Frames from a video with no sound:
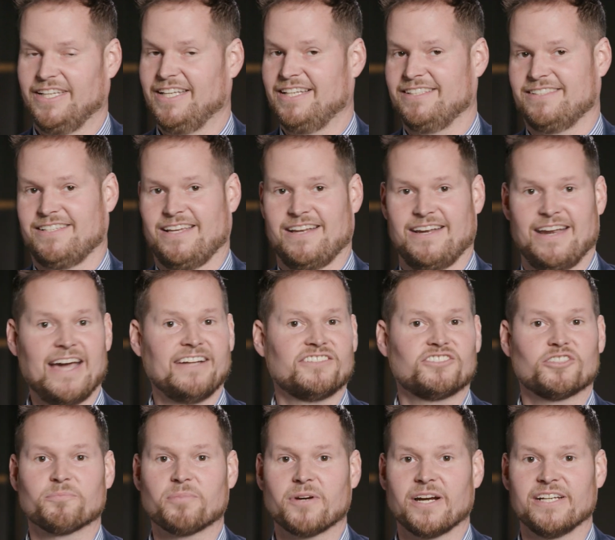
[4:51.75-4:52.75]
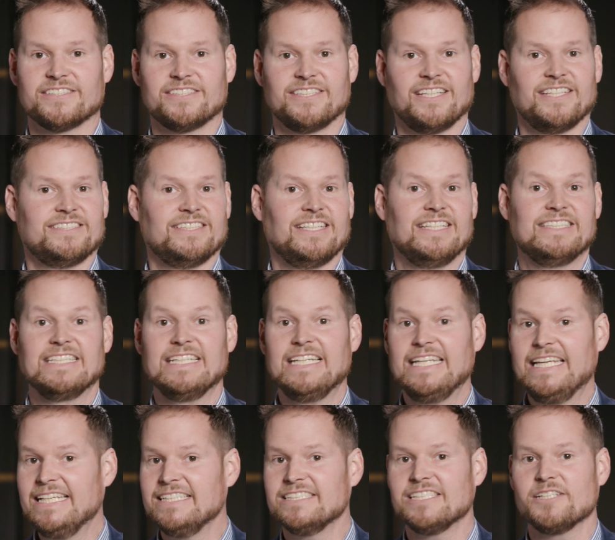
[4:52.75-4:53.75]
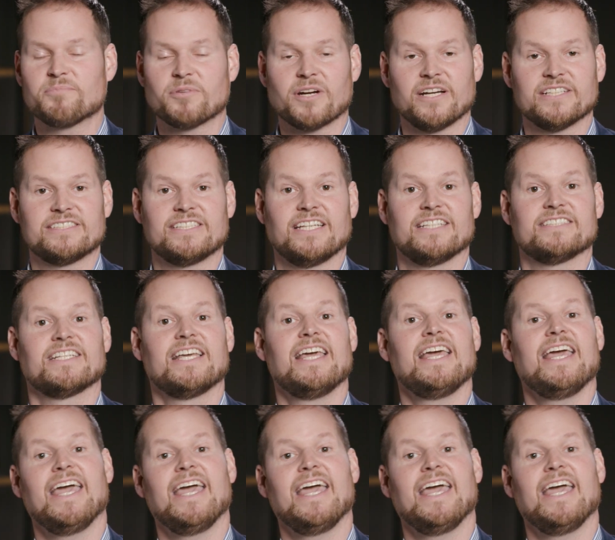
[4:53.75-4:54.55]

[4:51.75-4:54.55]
It is a natural process. It's an easy process,